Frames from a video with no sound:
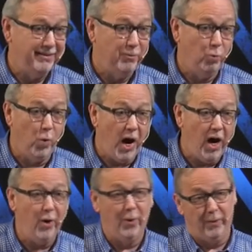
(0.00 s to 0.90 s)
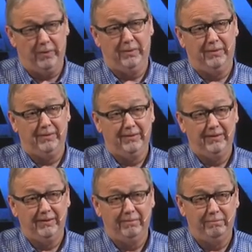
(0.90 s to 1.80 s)
Whoa.
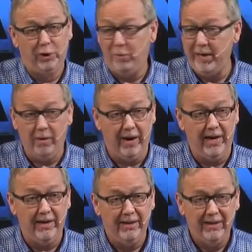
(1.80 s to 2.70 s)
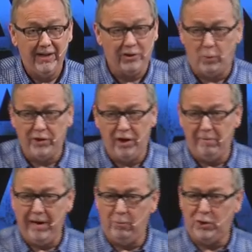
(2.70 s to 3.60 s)
Blew me away. I said, Well,
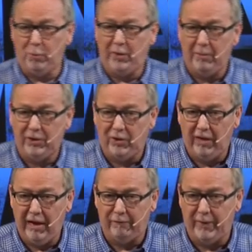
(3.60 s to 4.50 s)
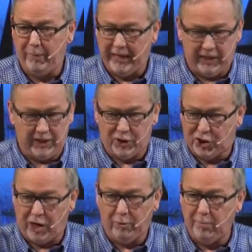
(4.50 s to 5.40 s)
young man, what's your plan with your life? He began to
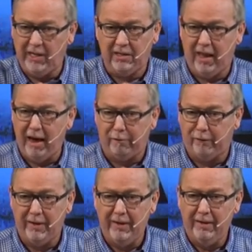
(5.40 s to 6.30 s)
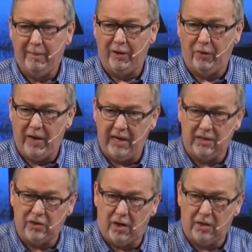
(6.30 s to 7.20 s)
share with me his life. Well, I go, That
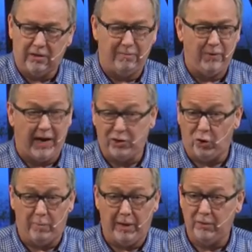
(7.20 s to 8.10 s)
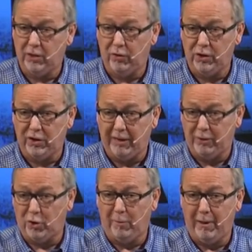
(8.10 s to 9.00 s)
is awesome. I told him I was a Christian. I
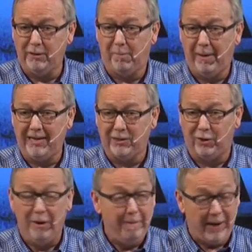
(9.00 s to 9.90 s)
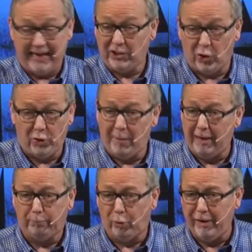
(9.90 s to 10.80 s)
told him I was a pastor. I told him
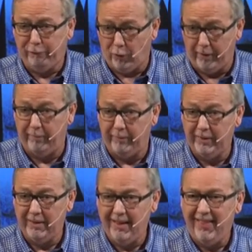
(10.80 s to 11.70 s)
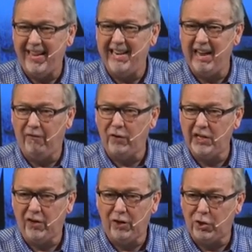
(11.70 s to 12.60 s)
I'd pray for him. They never
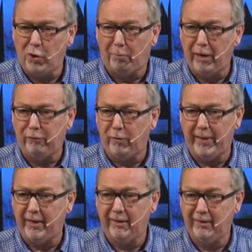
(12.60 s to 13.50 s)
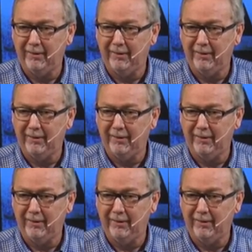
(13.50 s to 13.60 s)
tell you, Don't pray for me.